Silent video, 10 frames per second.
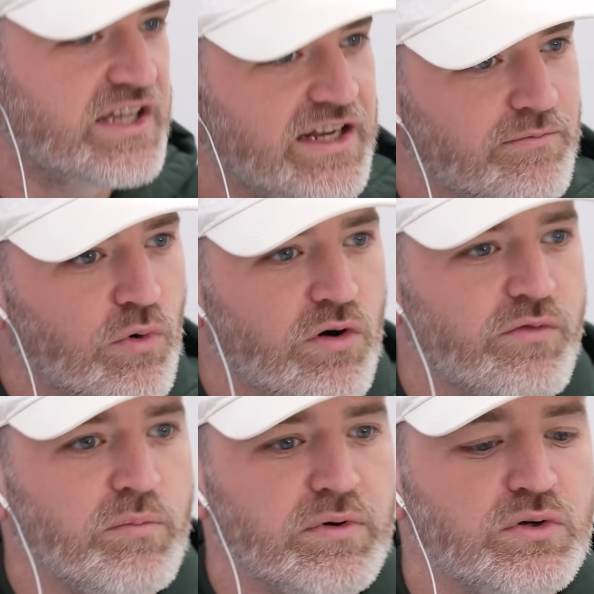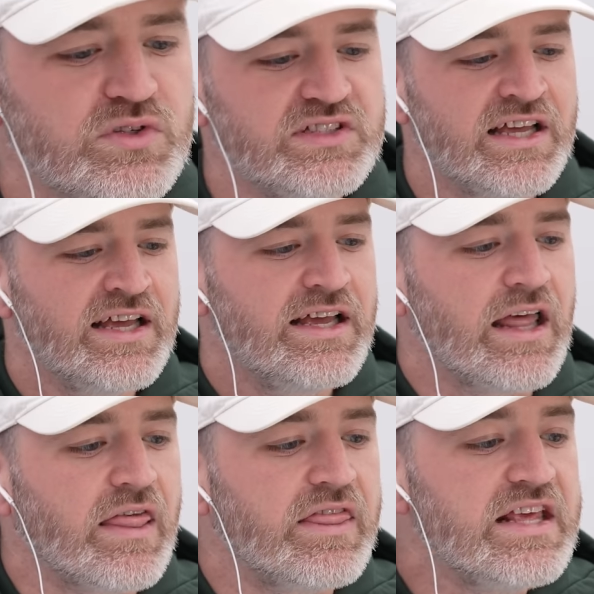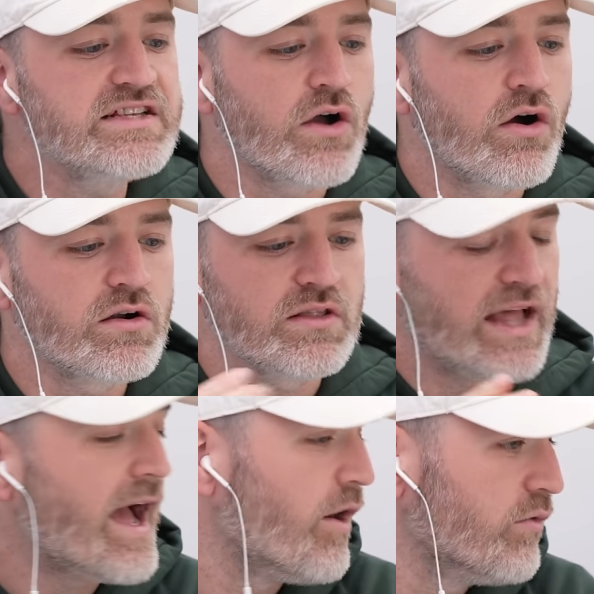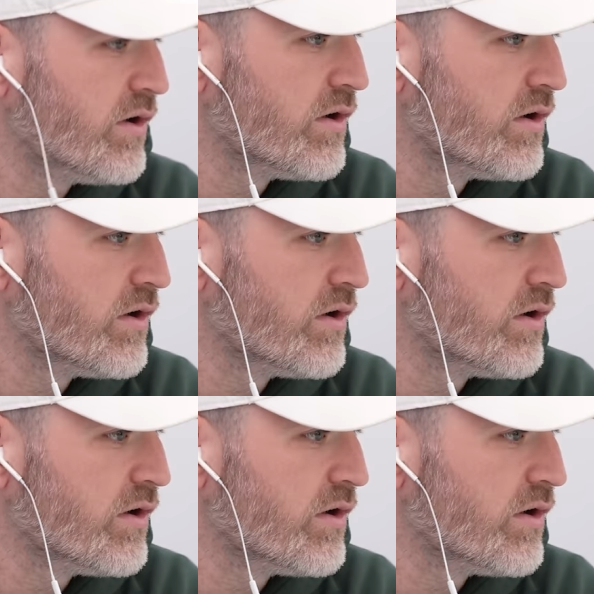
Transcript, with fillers: getting more of a boost. These are loud,